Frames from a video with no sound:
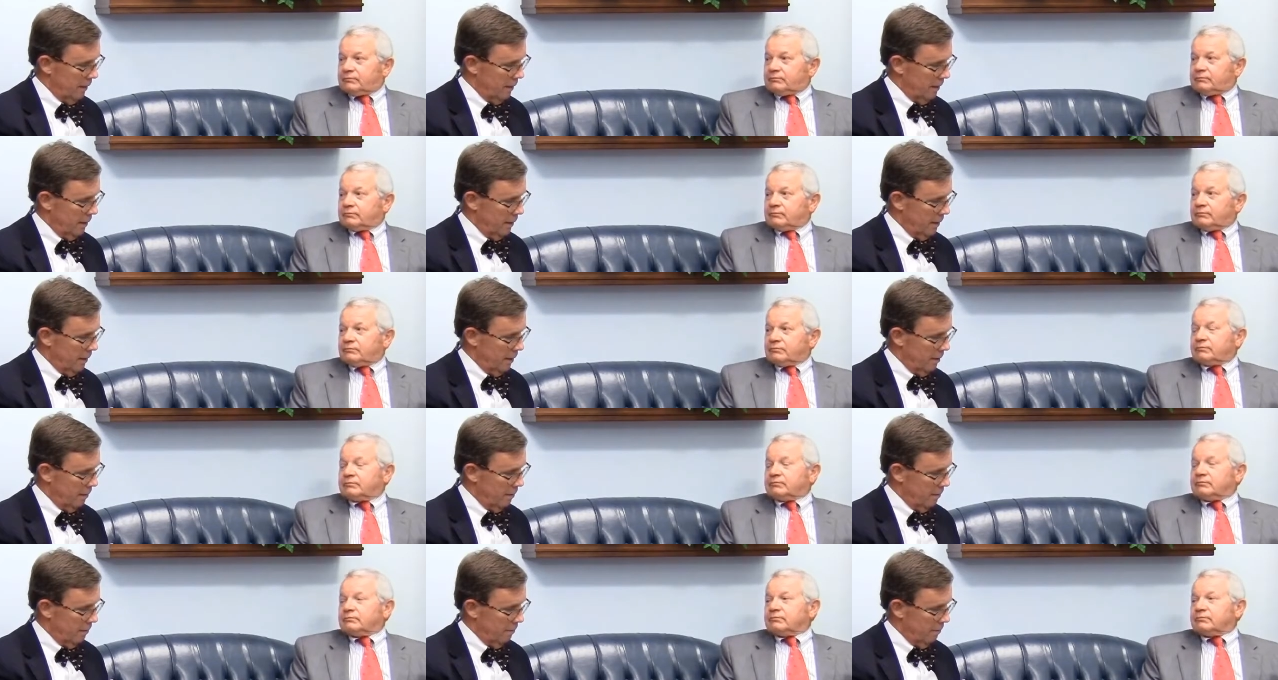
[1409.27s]

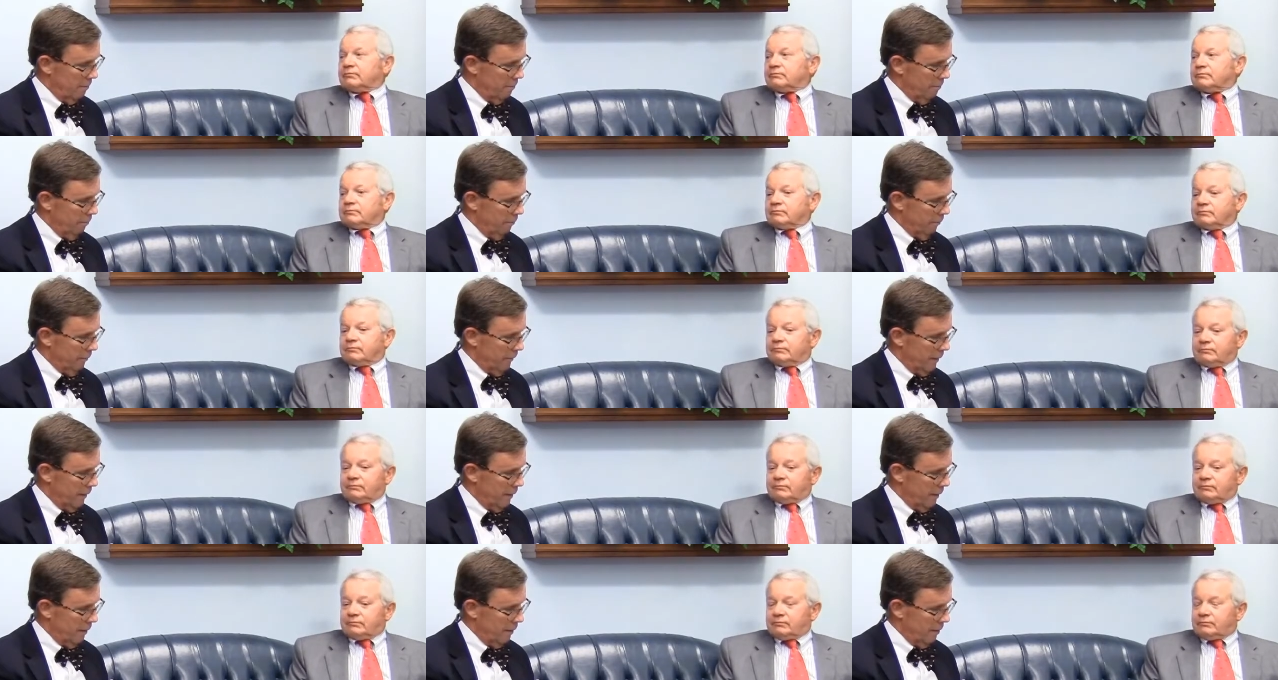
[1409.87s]
Speaker 1: the
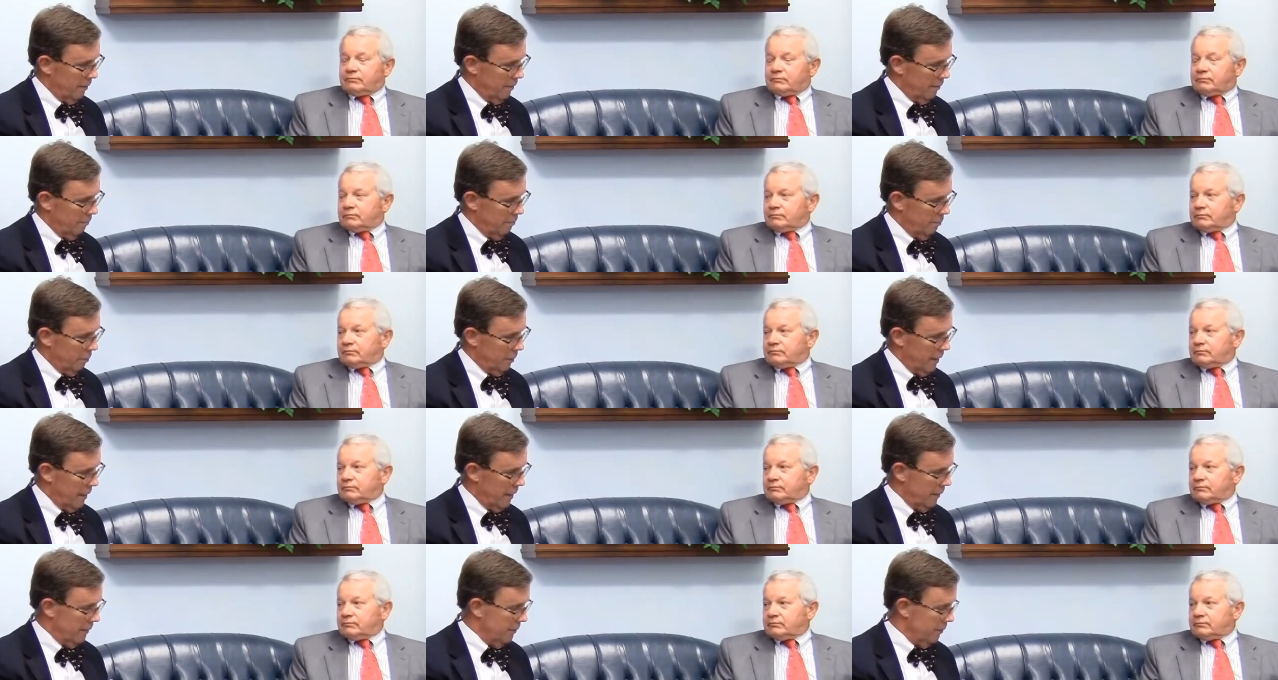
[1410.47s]
uh, uh,
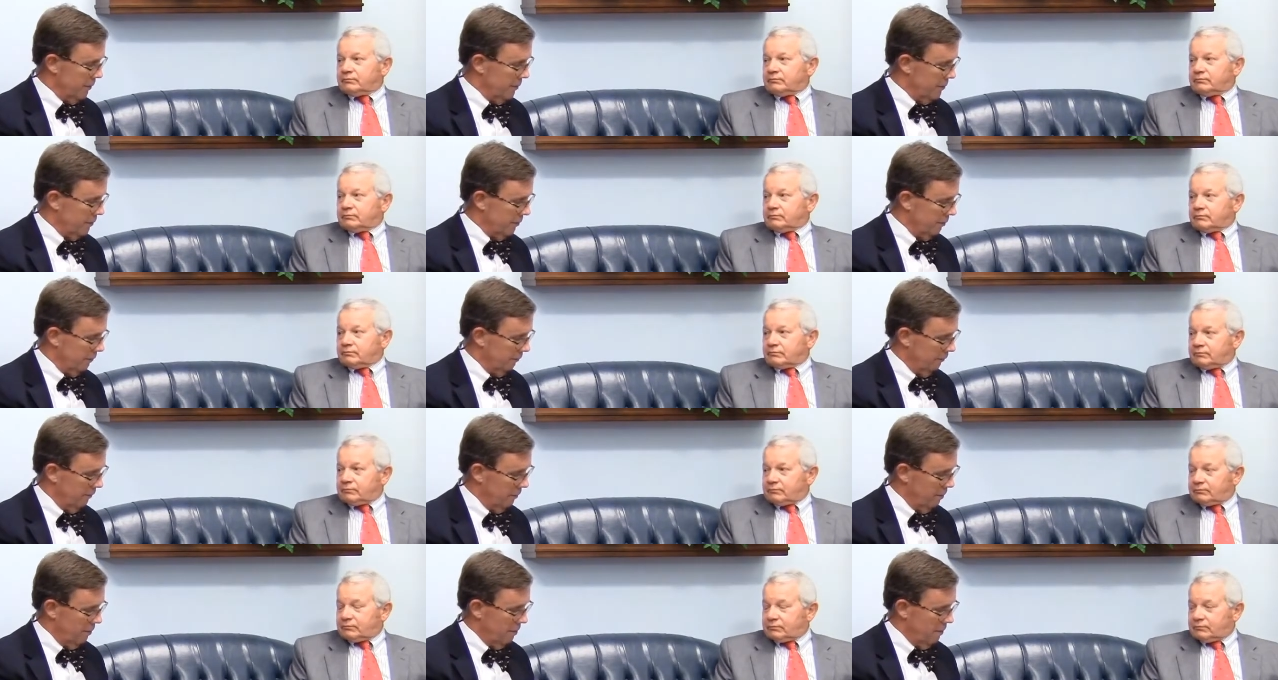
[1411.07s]
practice
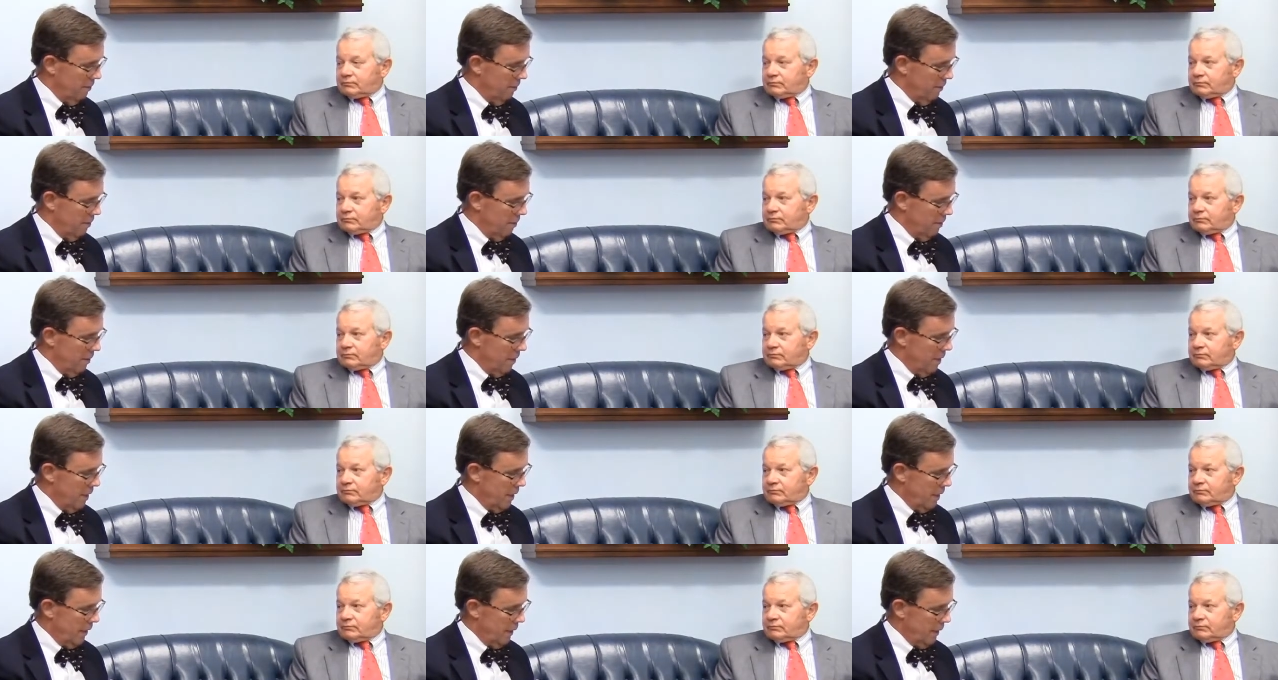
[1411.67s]
of
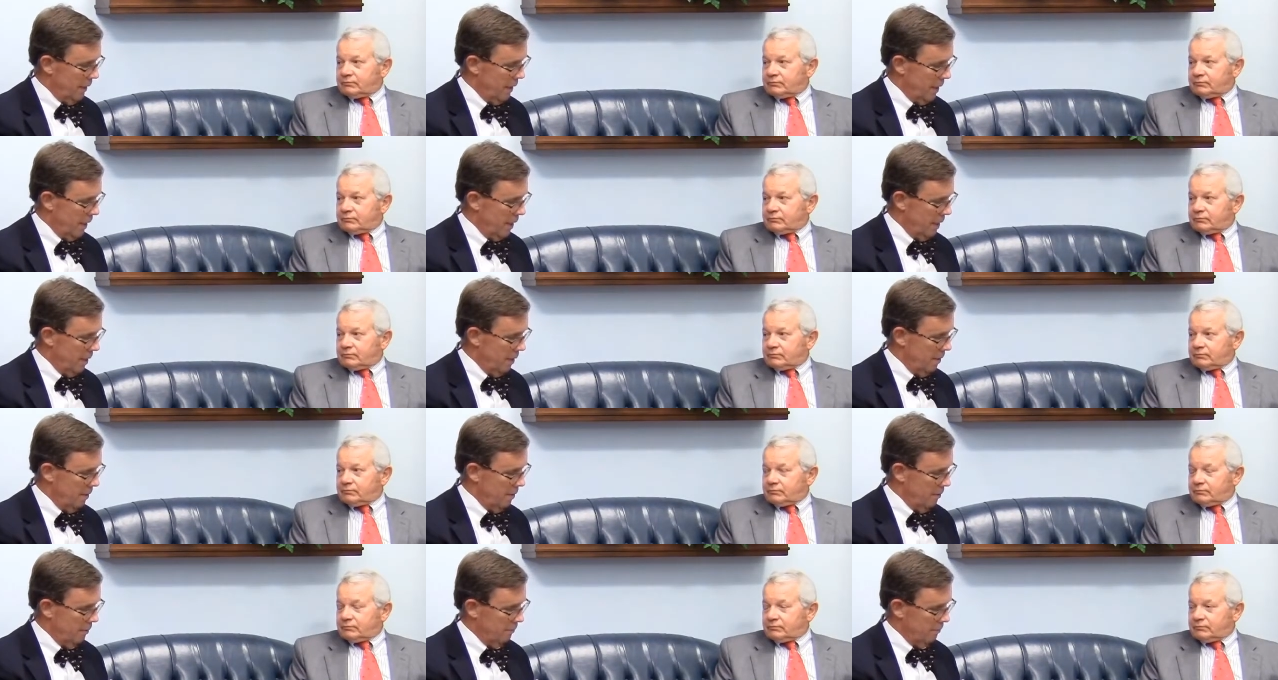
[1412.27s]
law and
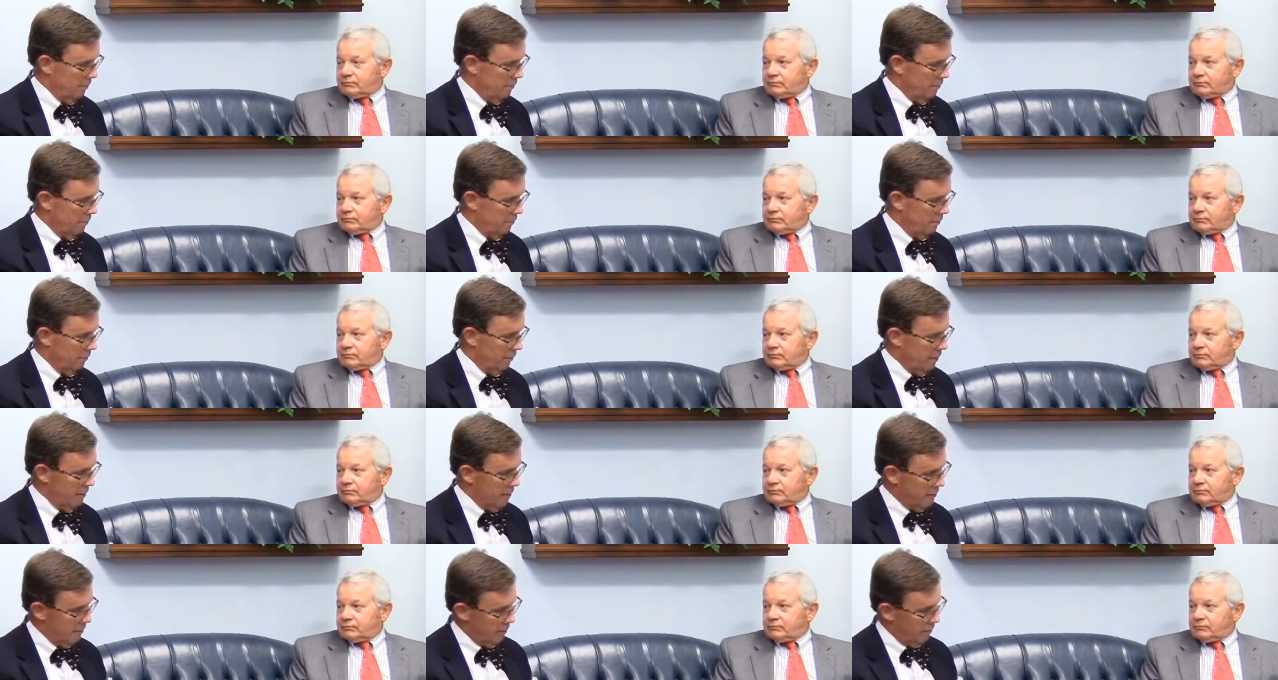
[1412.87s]
how
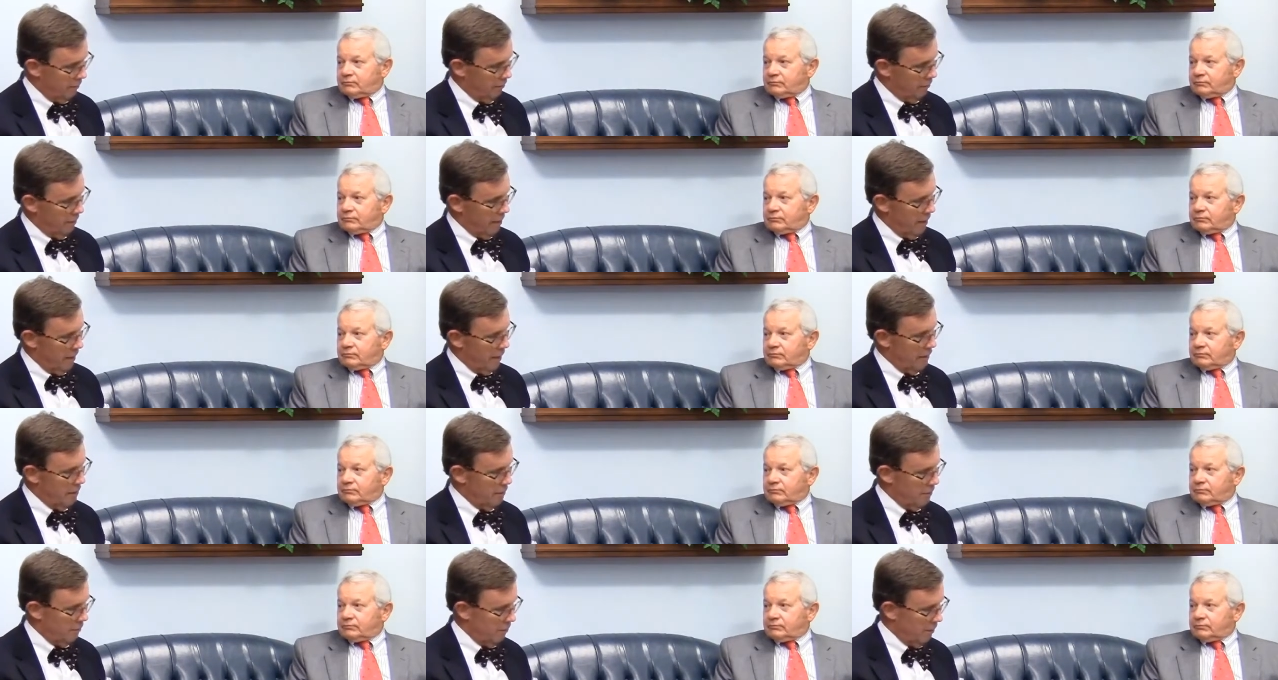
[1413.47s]
recent
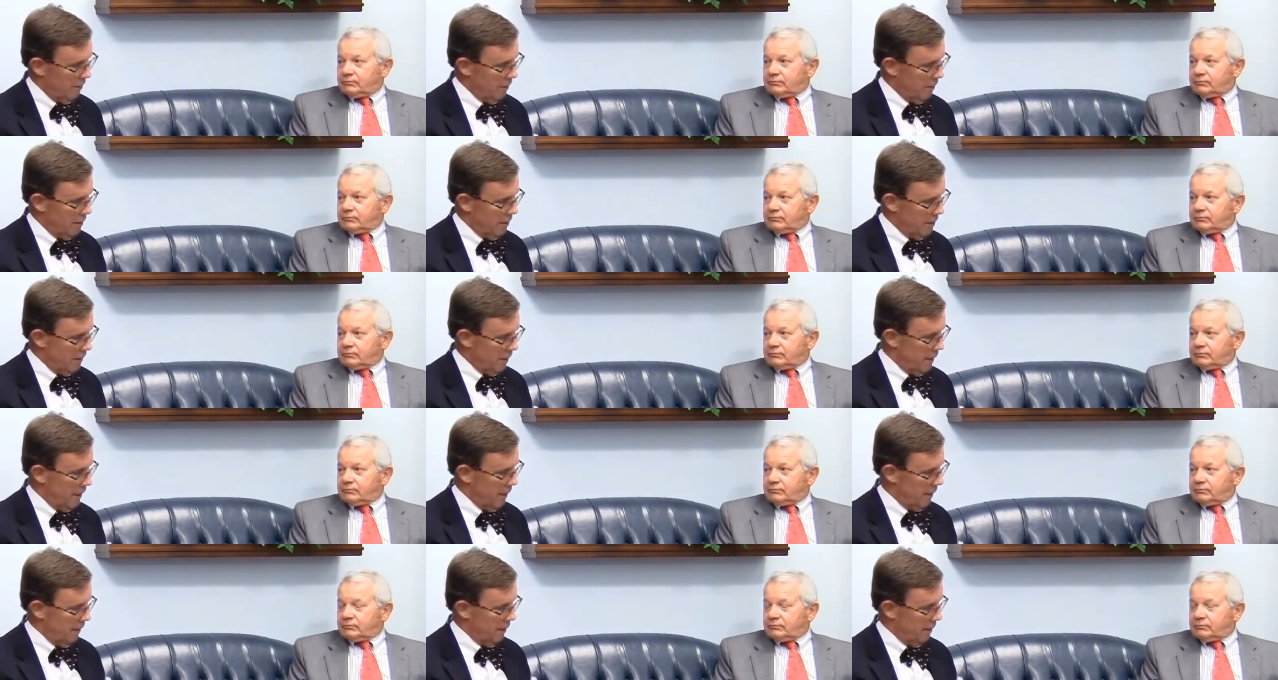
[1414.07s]
graduates